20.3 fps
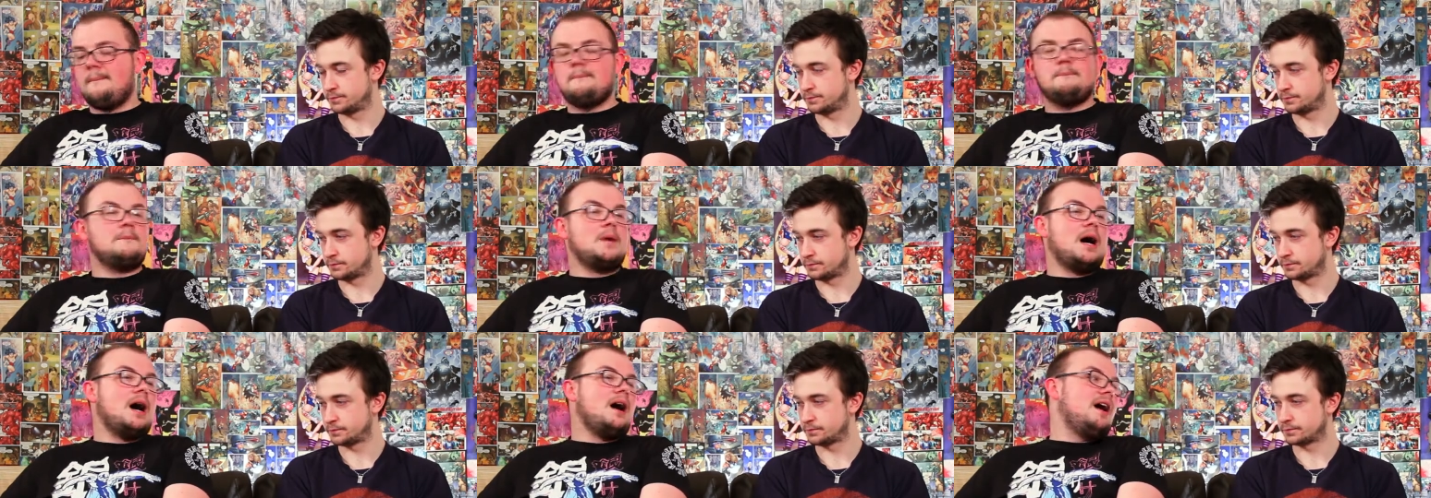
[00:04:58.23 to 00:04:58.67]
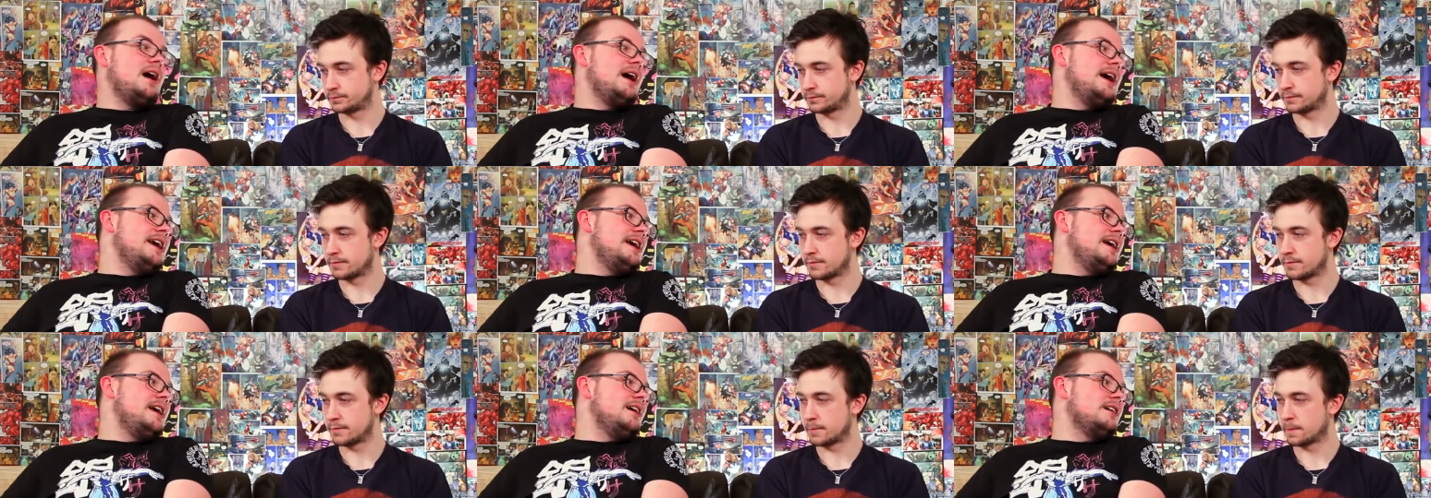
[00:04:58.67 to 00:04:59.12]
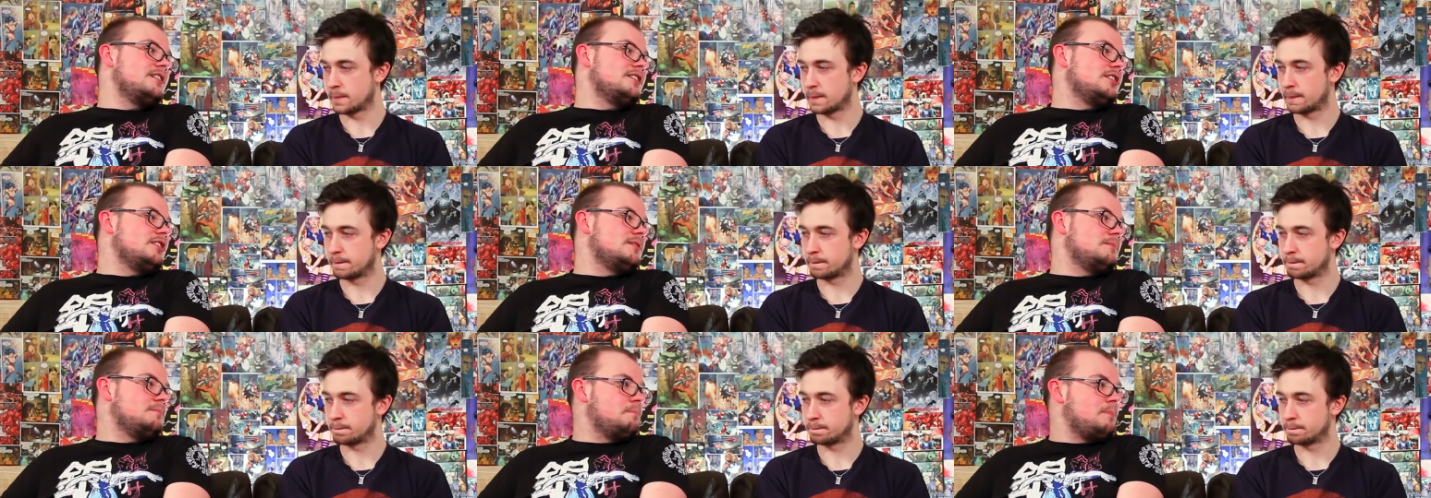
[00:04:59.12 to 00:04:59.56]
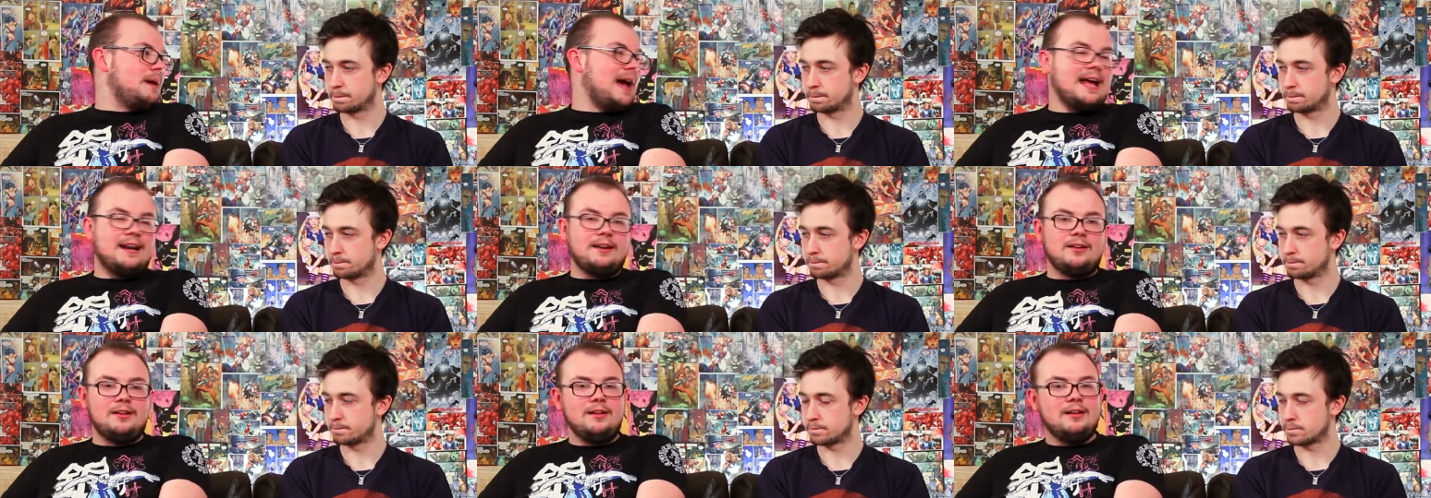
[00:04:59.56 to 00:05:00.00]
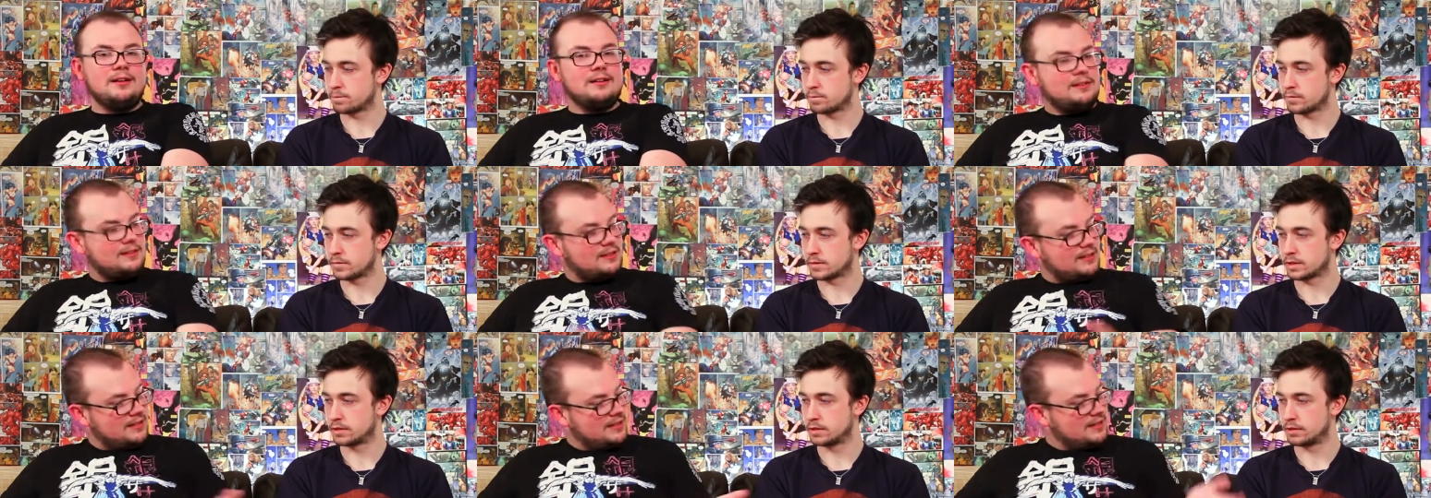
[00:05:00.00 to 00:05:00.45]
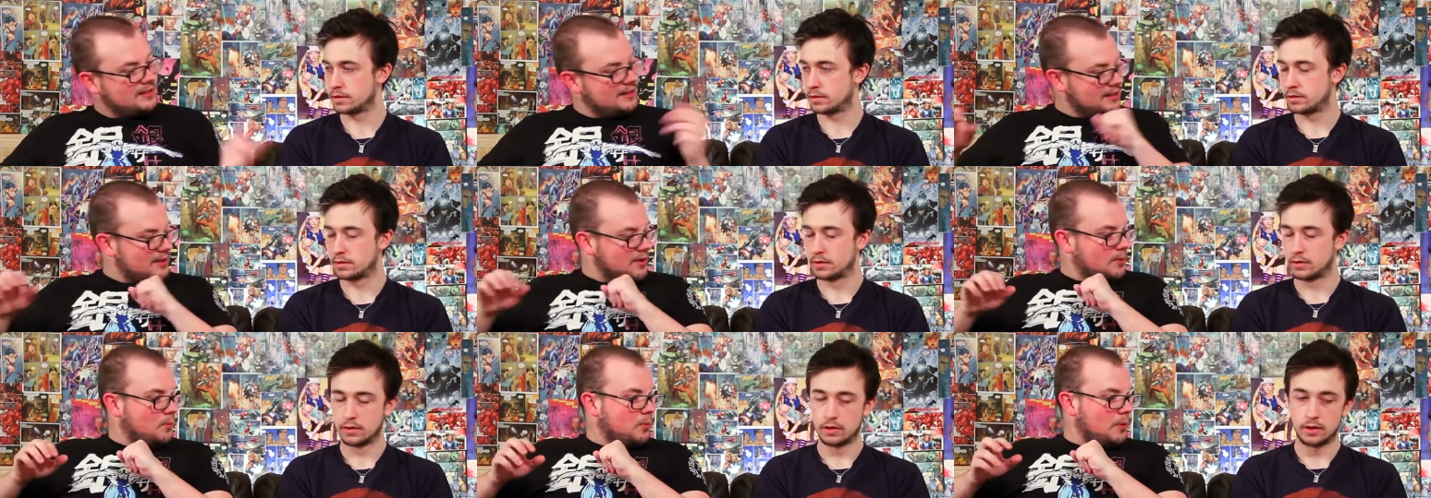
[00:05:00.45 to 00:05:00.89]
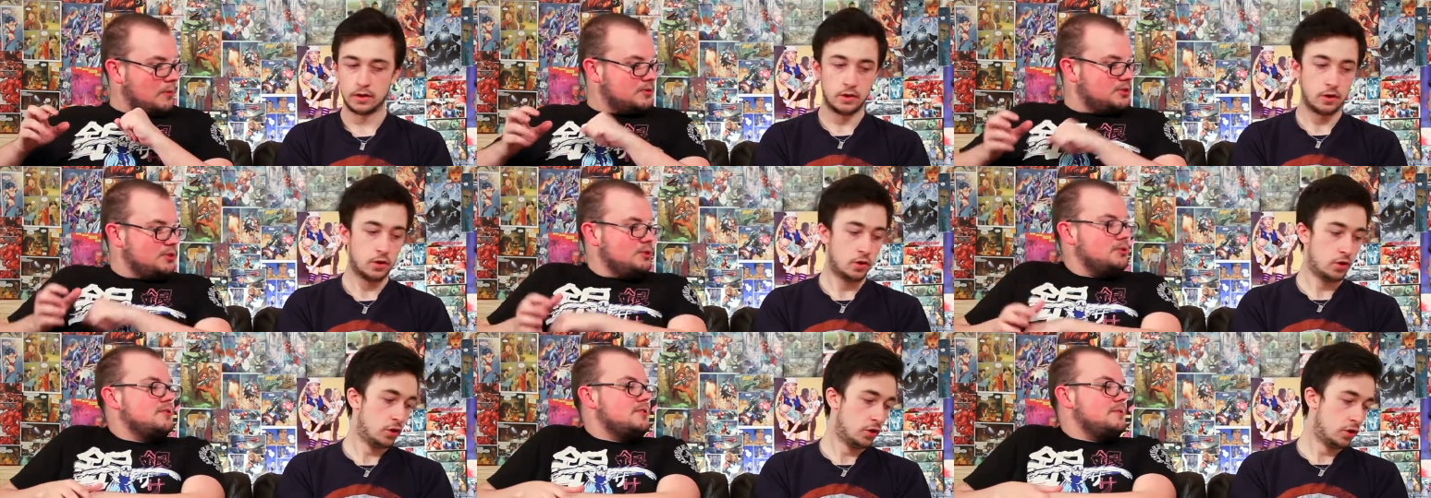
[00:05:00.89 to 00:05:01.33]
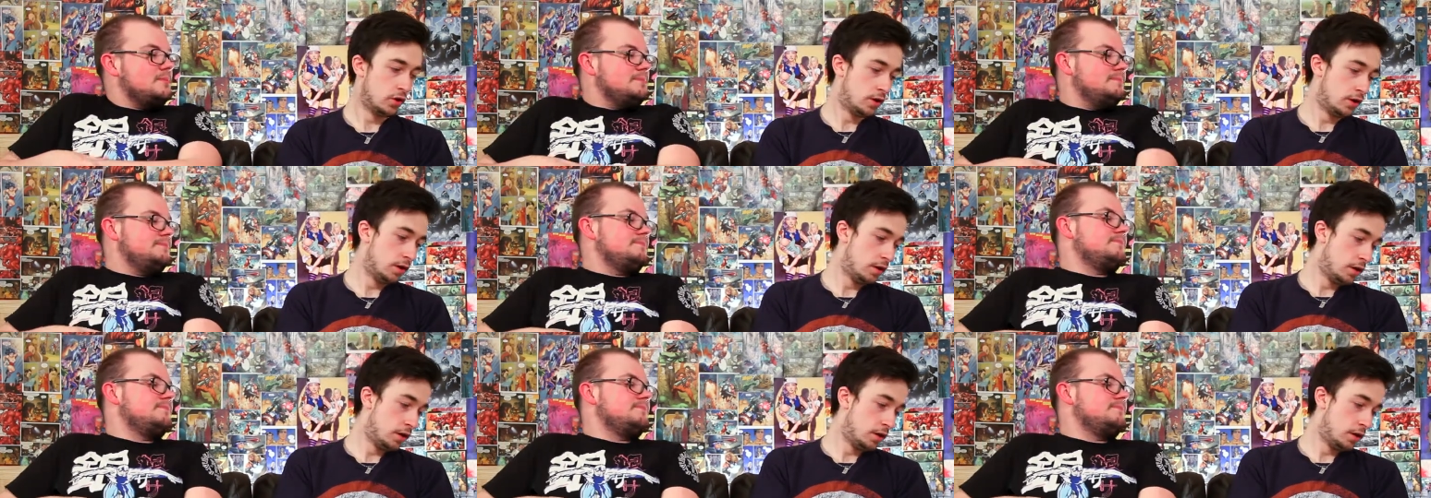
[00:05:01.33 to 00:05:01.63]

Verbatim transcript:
Speaker 1: my panel what was yours